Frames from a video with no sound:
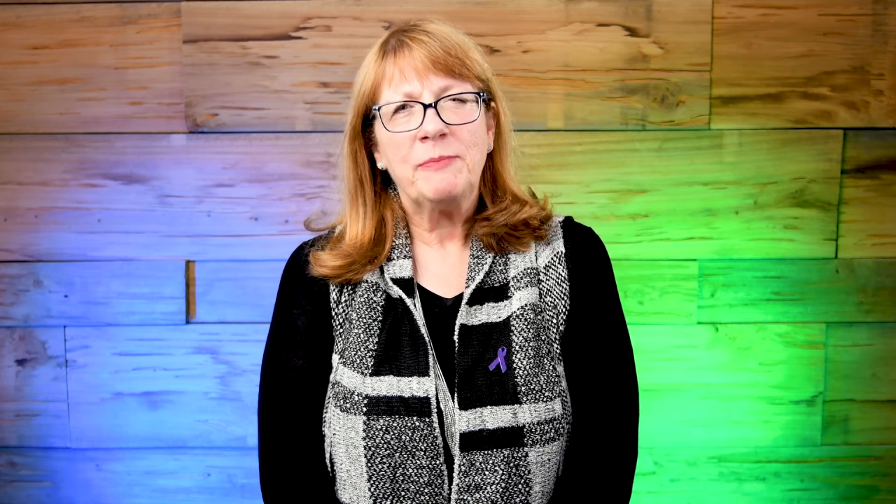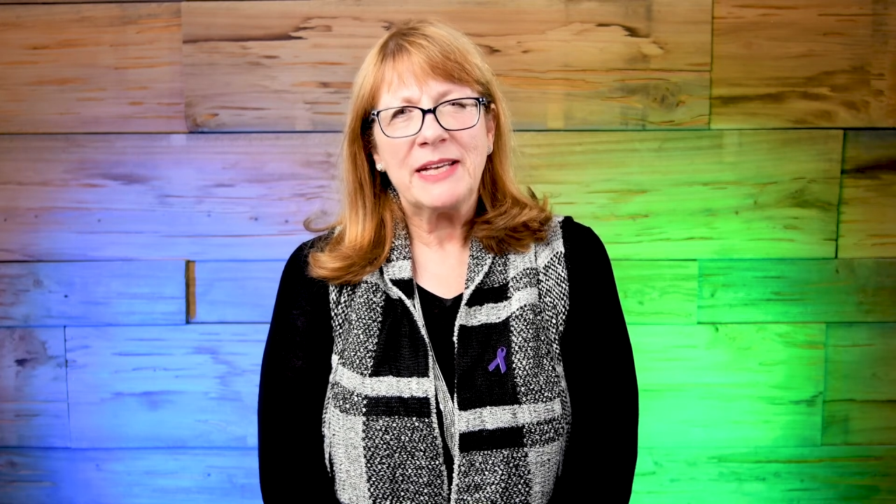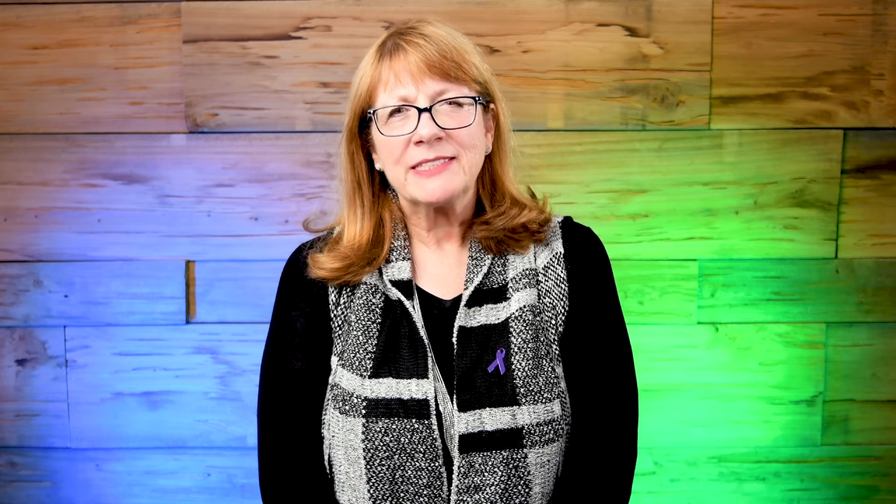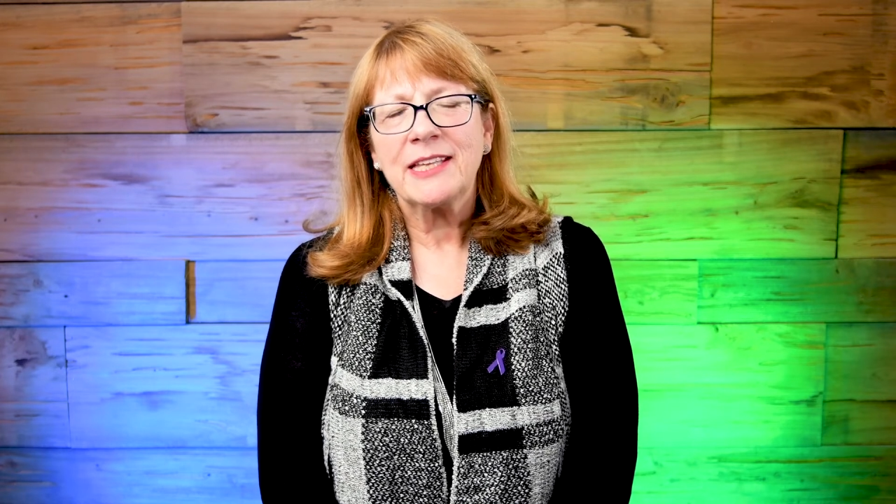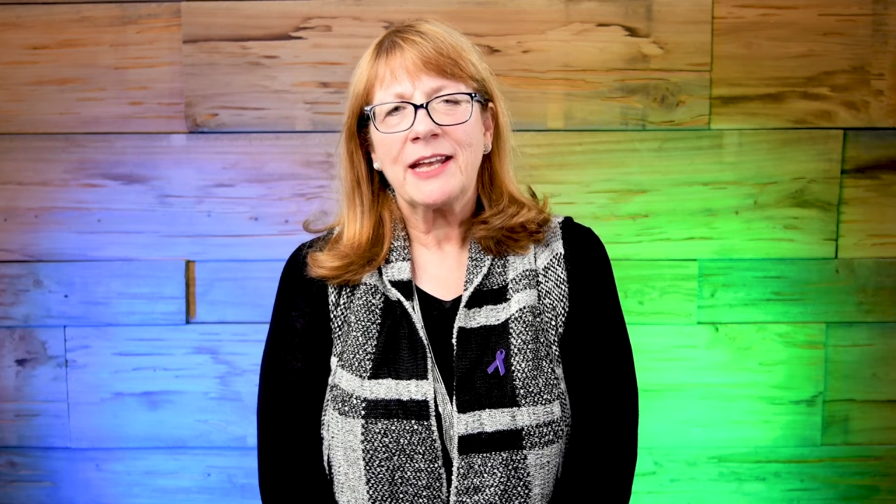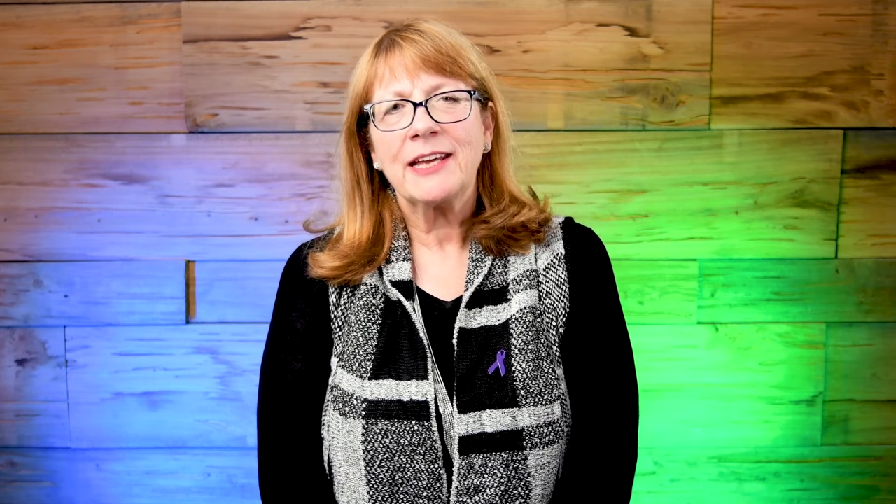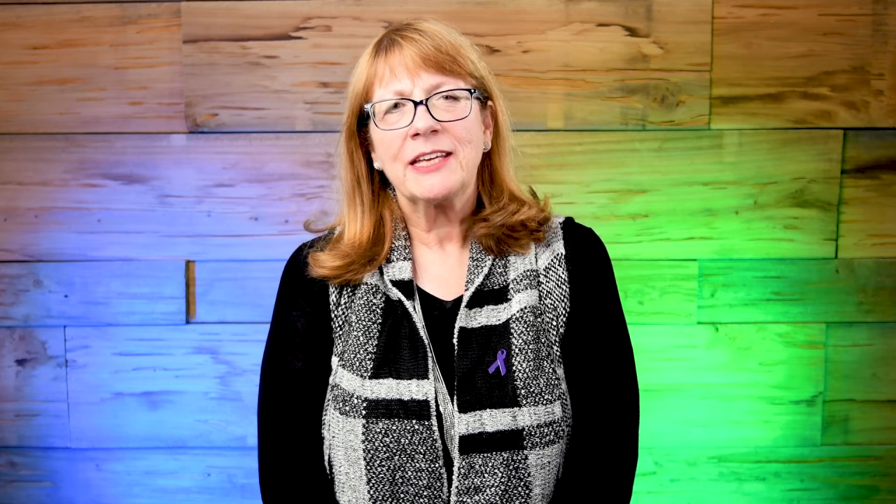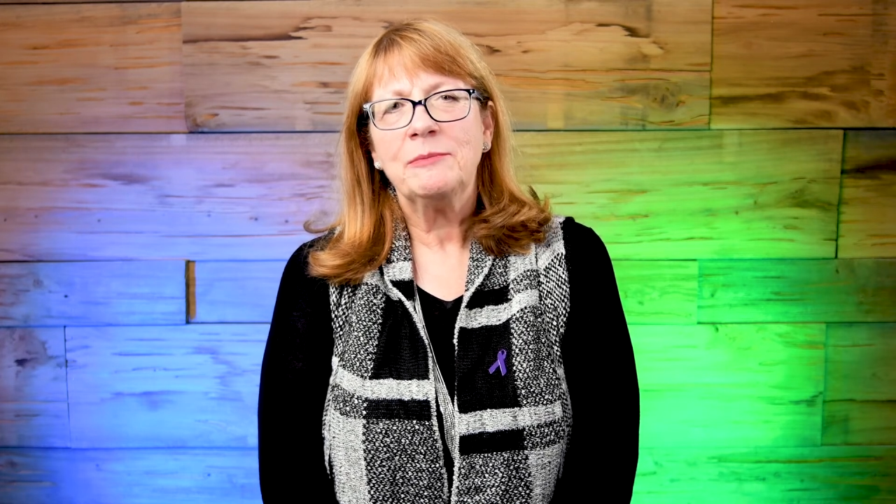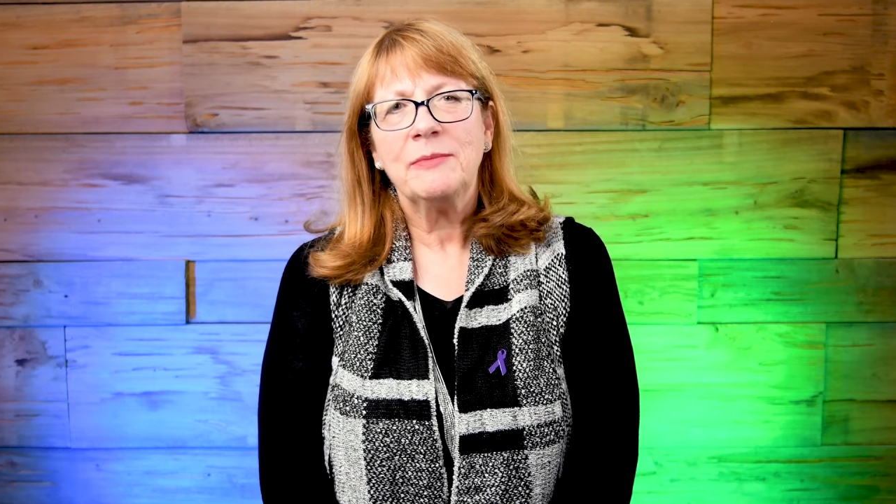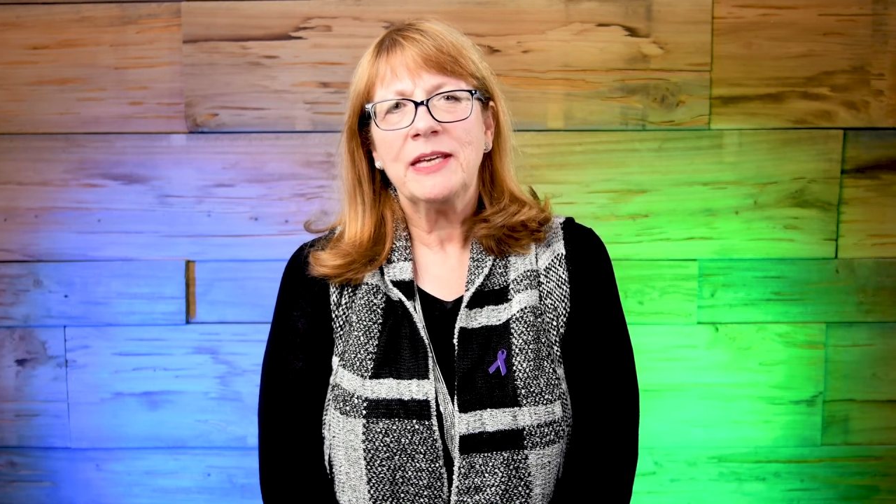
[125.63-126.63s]
best that I
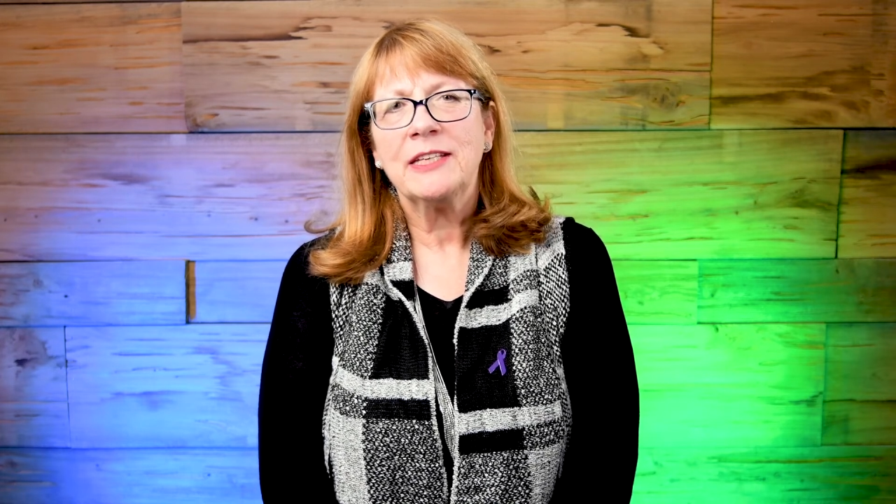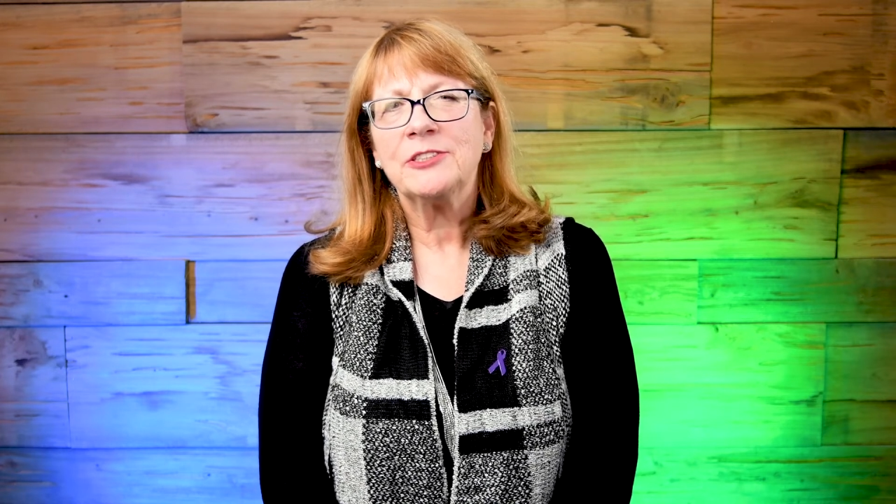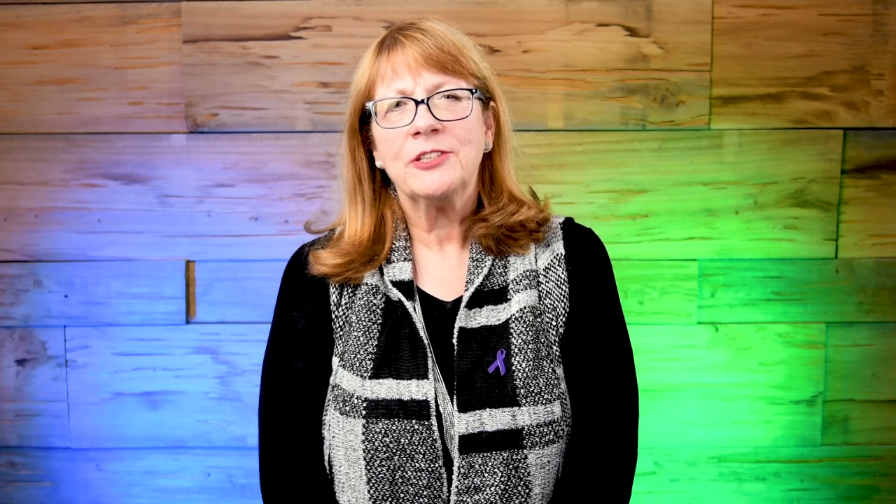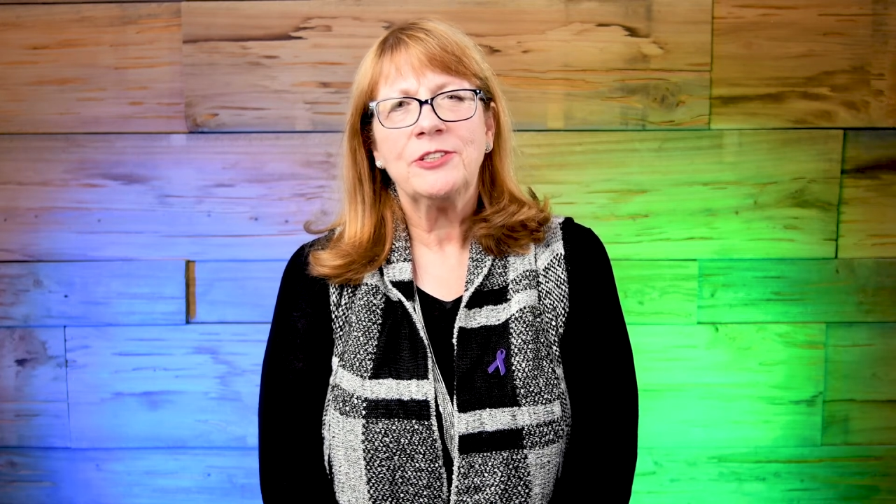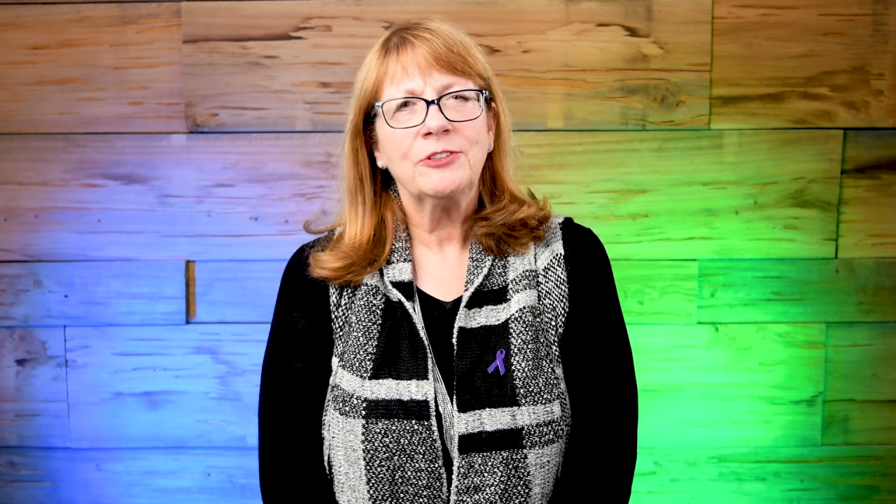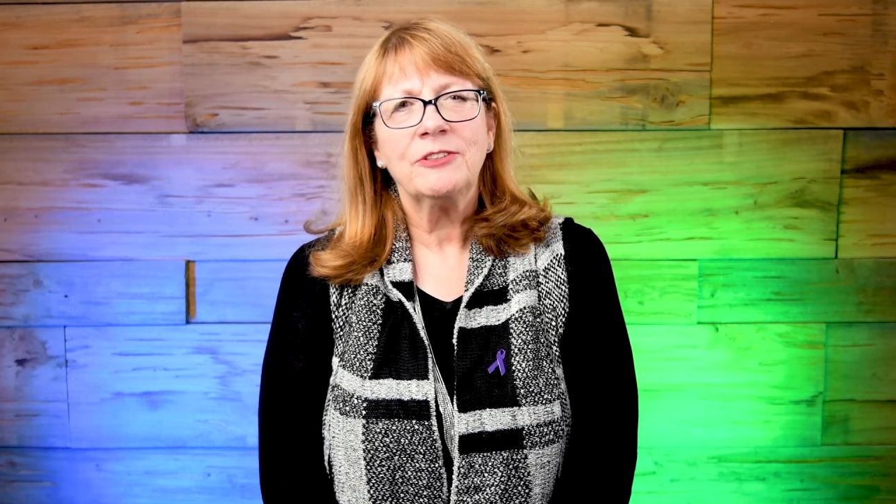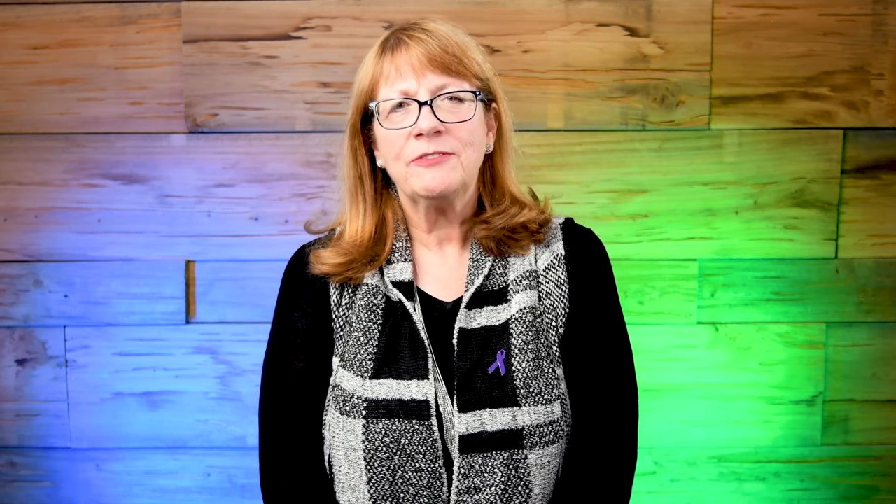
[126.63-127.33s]
can be and to do the